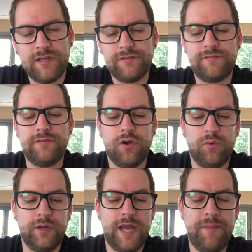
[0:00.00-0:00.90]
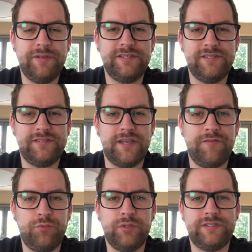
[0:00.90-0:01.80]
So what happens is that
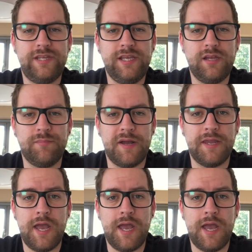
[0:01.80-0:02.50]
everyone's thinking about